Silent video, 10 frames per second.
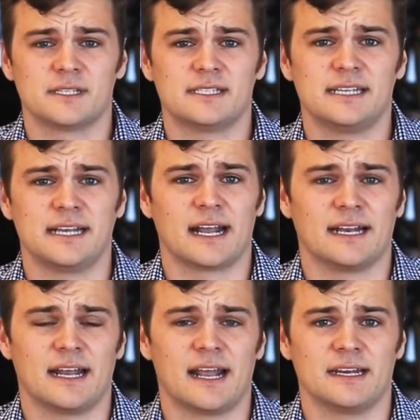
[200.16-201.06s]
seeing
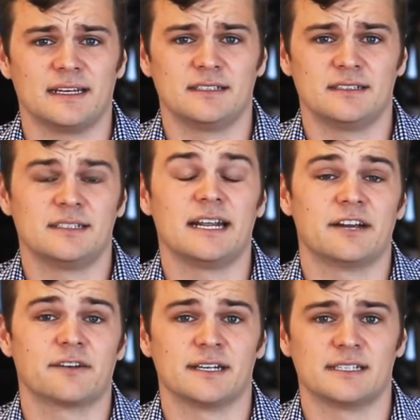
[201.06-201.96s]
any
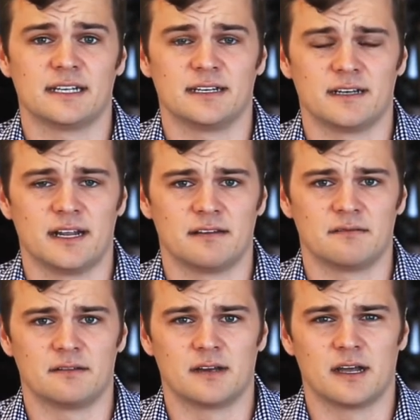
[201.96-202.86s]
decrease
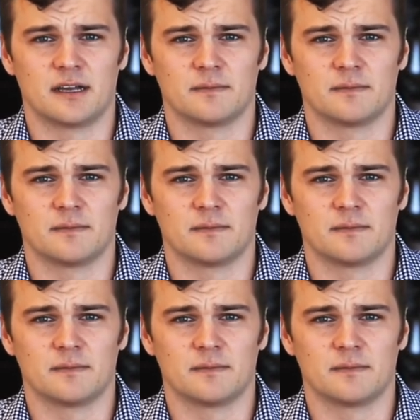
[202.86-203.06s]
in